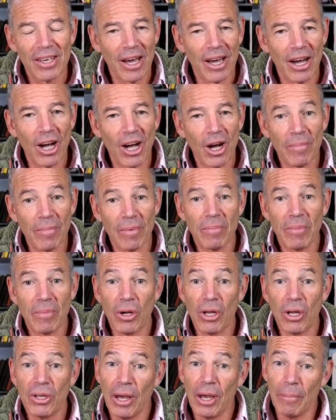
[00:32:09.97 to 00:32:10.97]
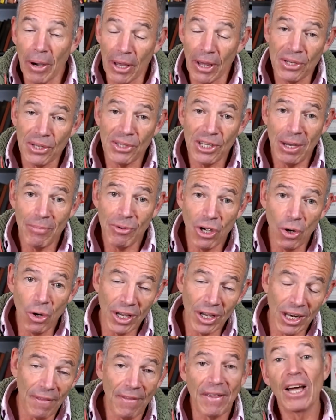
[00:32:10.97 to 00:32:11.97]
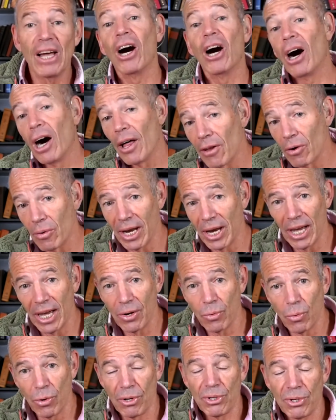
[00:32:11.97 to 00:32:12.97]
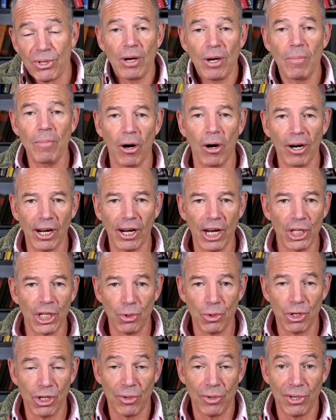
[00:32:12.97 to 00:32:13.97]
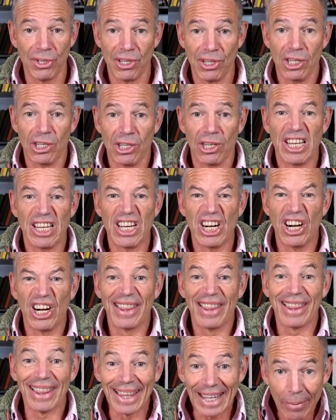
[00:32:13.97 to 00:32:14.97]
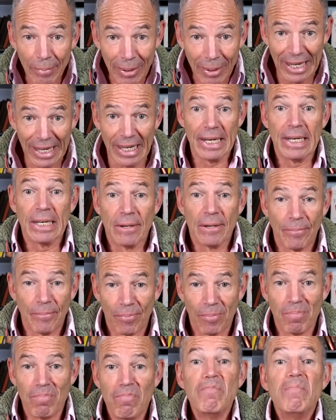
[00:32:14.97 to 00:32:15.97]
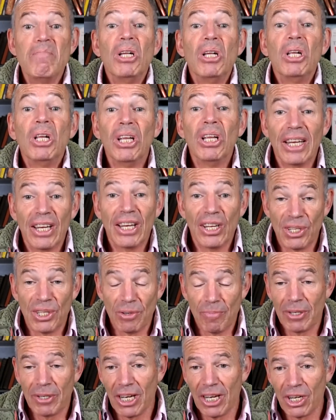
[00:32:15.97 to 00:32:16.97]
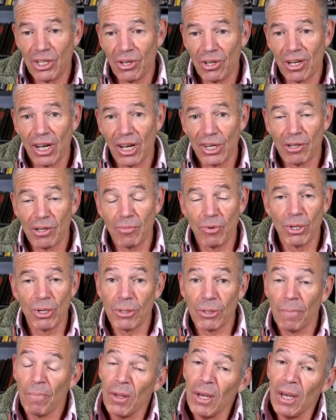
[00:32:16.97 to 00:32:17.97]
By the same token, at the other end, there's some markets which are essentially unlimited, millions of potential customers.